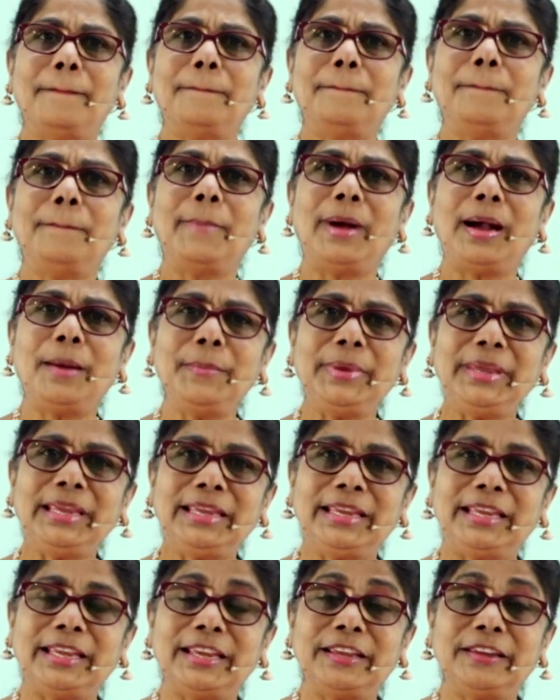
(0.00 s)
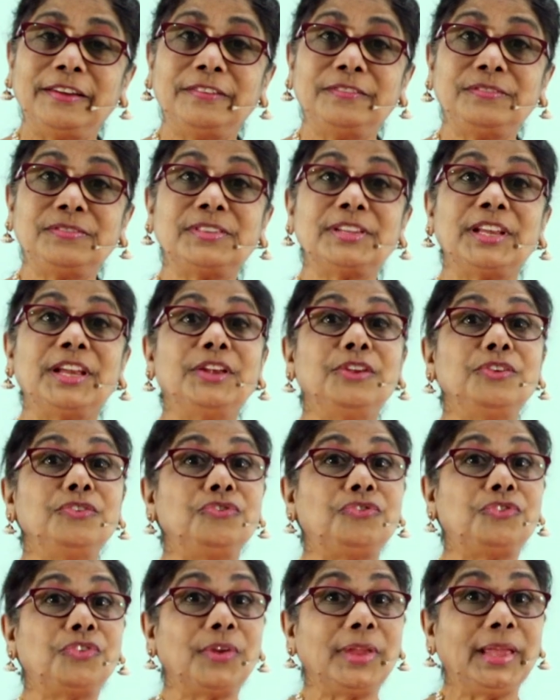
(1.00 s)
Mommy gives
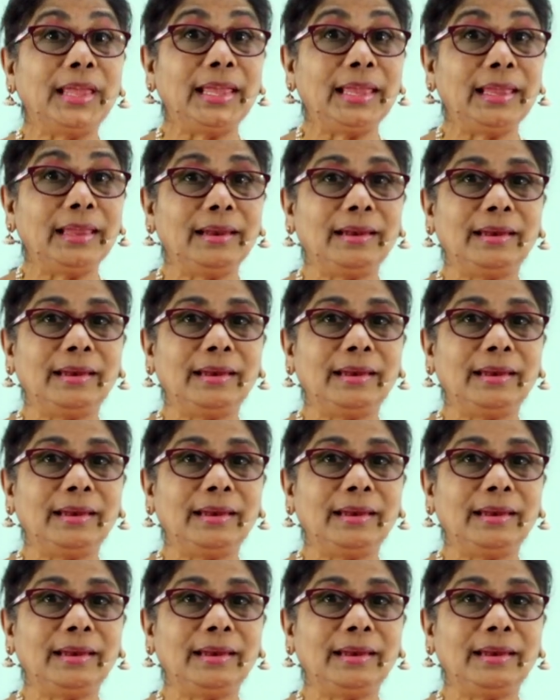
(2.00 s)
3